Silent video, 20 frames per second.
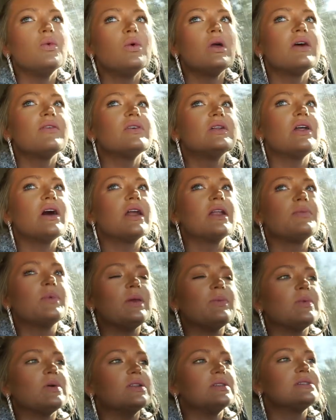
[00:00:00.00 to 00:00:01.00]
We have a lot of
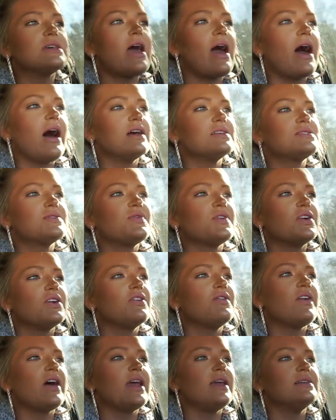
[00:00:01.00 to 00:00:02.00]
people to ask for
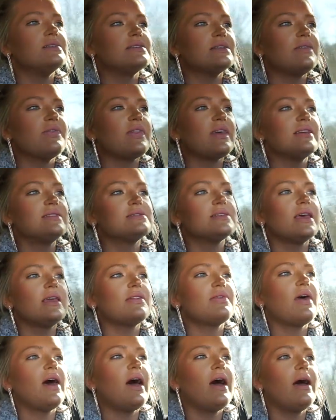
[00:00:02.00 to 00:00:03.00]
advice and things
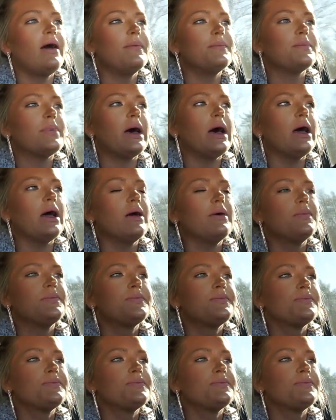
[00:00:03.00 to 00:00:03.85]
like that, but